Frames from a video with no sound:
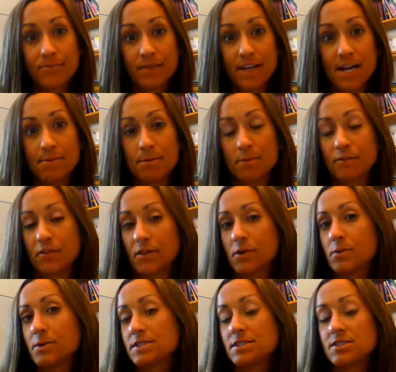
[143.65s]
Okay, remember, for the
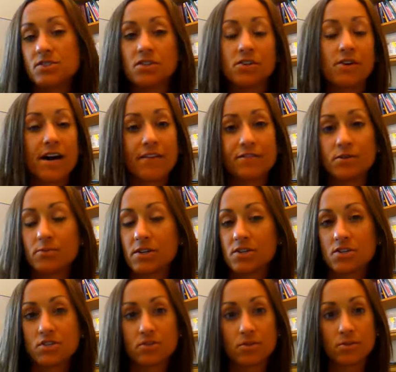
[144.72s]
quizzes, you don't have to
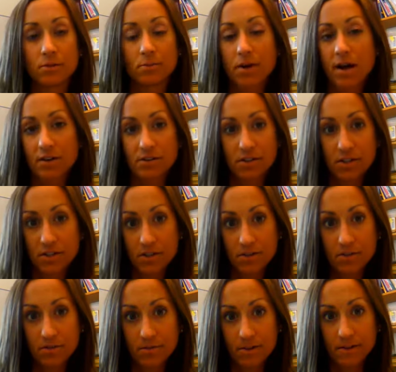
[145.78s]
register with ProctorU.
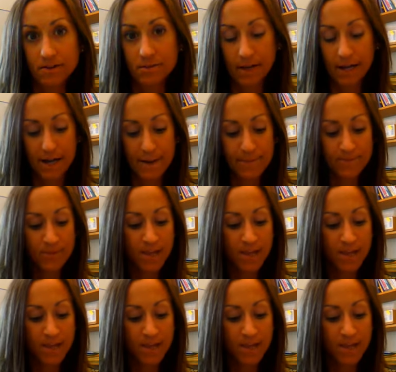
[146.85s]
Okay.